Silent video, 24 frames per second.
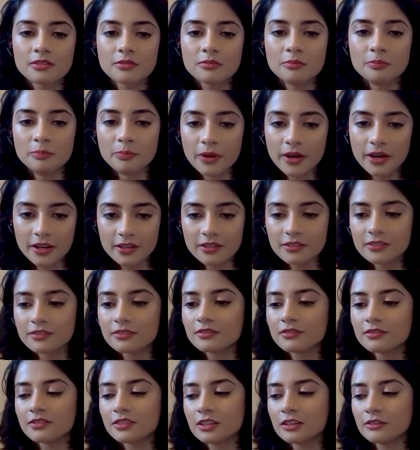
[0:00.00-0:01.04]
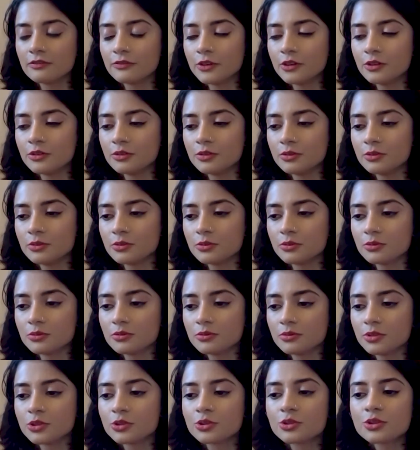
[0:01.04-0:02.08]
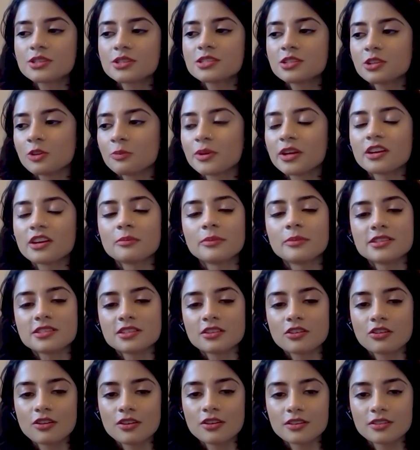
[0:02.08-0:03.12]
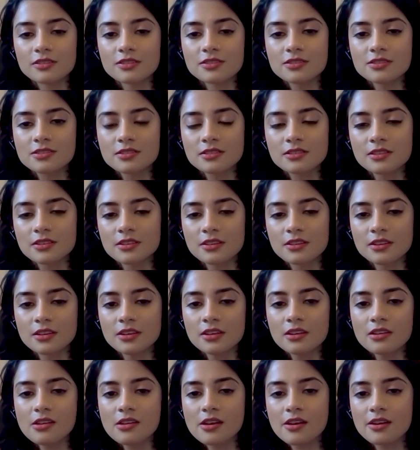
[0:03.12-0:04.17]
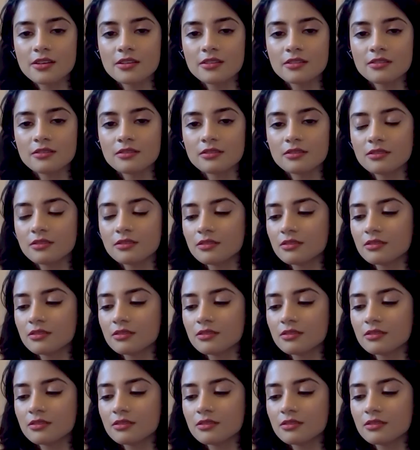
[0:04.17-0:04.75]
But if you could still be an amazing artist, and